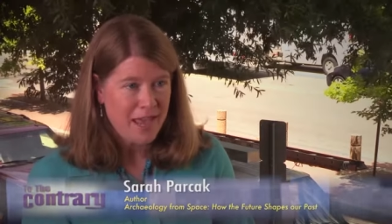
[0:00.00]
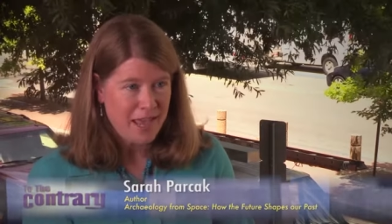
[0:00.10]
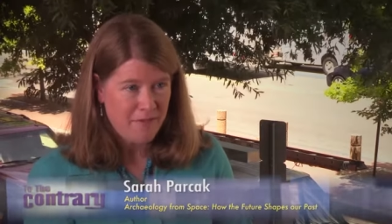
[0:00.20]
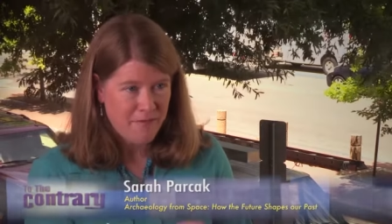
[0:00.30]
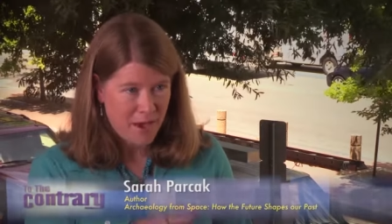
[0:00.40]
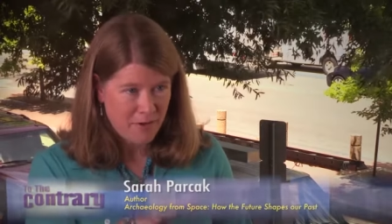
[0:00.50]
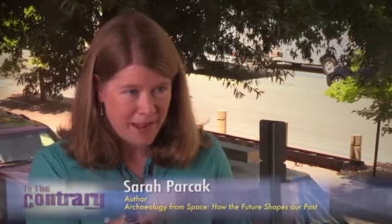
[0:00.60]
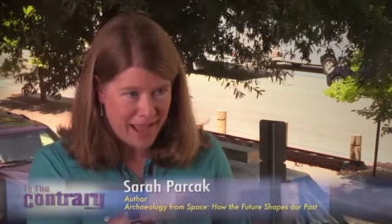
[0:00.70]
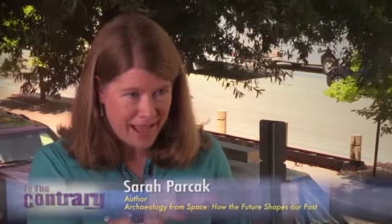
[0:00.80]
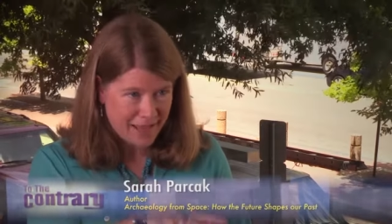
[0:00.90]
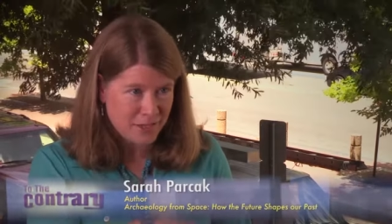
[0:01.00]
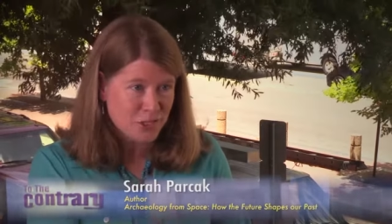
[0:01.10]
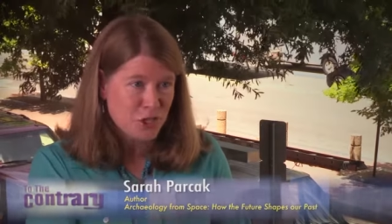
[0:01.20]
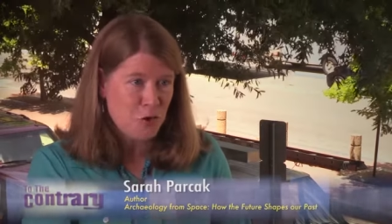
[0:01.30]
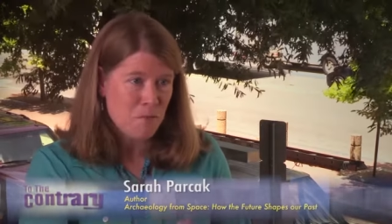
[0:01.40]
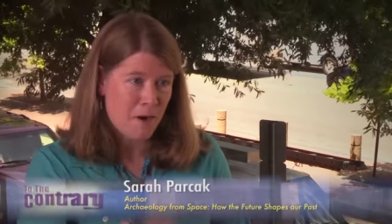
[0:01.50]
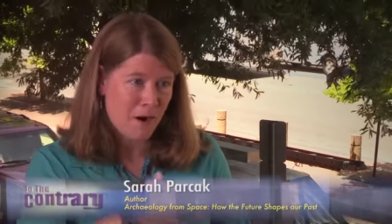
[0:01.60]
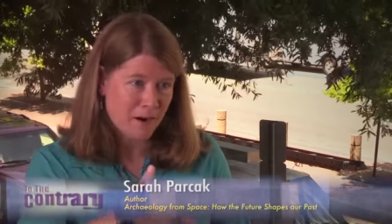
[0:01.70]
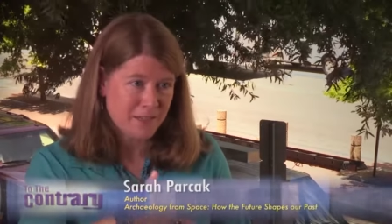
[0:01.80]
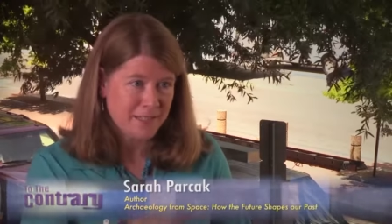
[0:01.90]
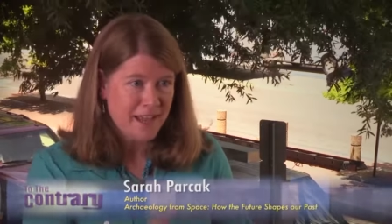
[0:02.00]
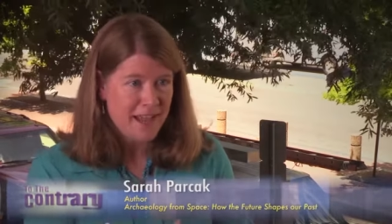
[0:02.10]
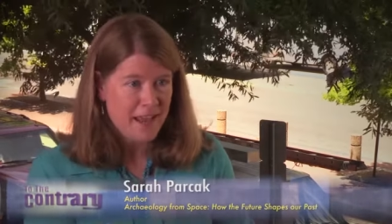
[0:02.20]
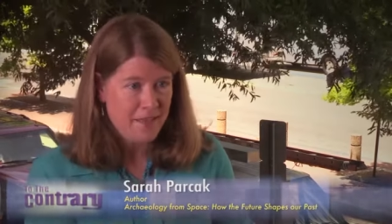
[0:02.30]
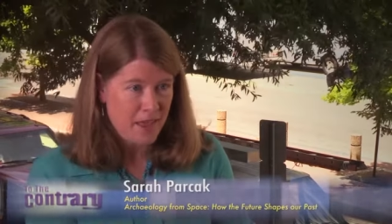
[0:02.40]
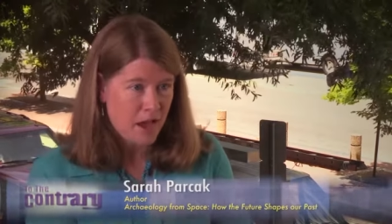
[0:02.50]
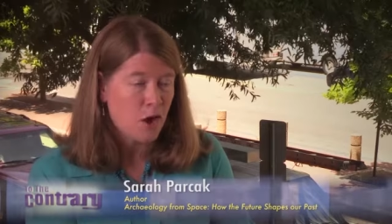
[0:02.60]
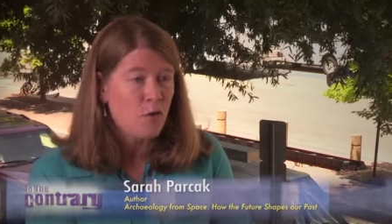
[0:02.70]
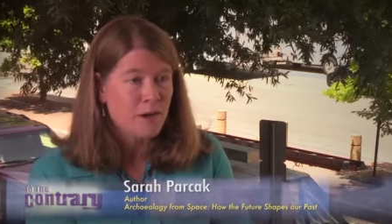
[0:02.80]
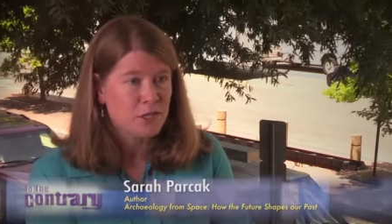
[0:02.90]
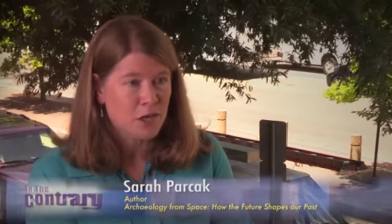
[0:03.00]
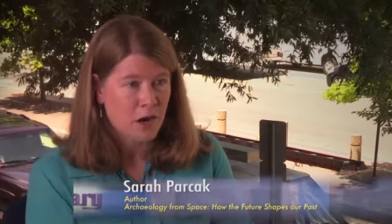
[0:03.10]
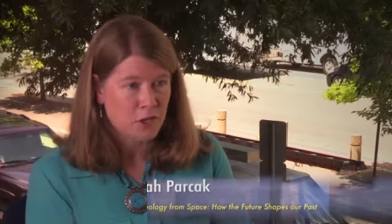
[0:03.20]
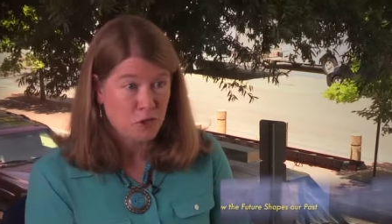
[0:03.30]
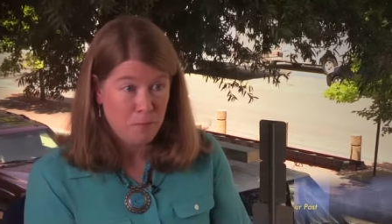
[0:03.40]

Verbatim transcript: he found hand scoop marks in the unguent jars.